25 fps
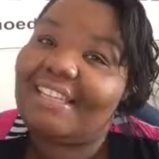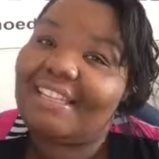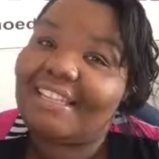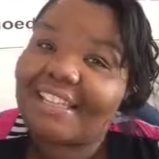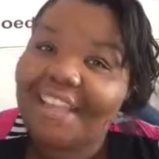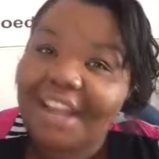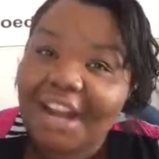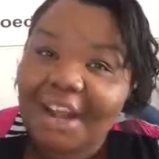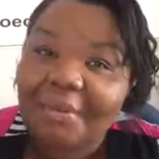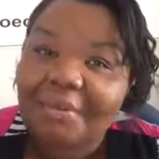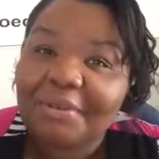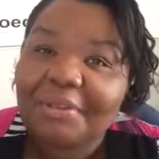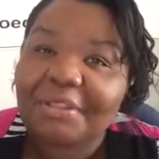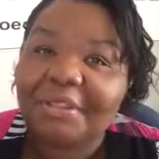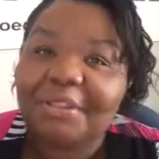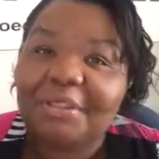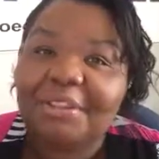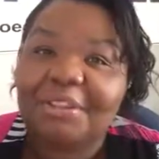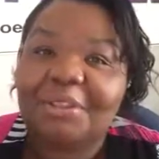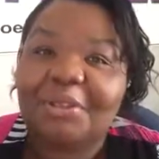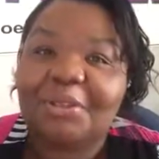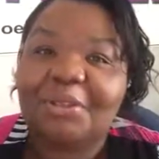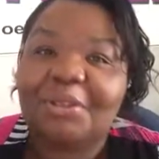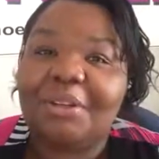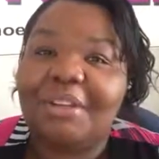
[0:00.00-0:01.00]
said I was
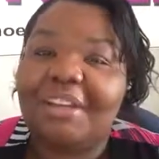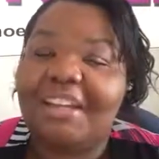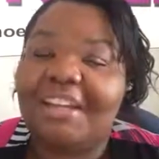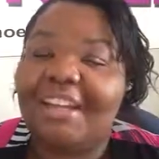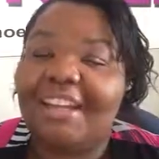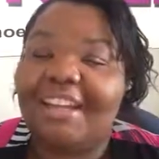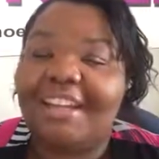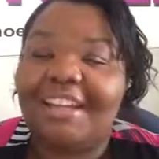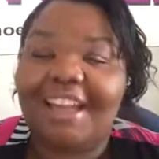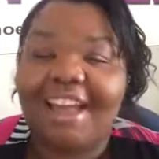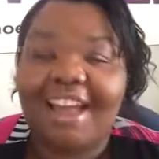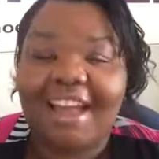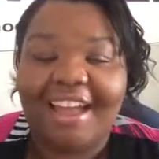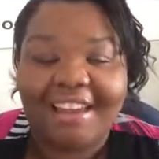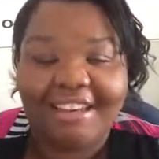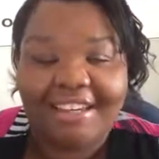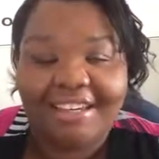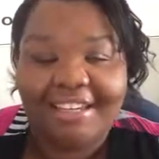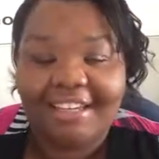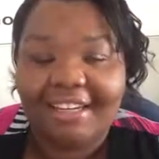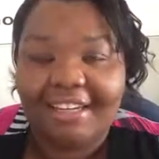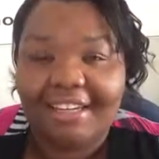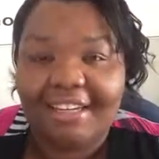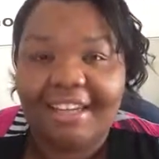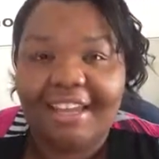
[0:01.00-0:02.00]
going to do it, I
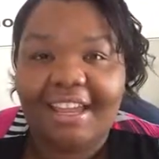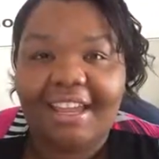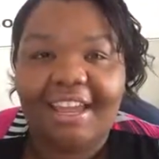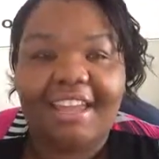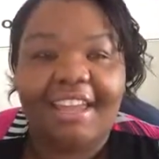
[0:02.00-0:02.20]
did it.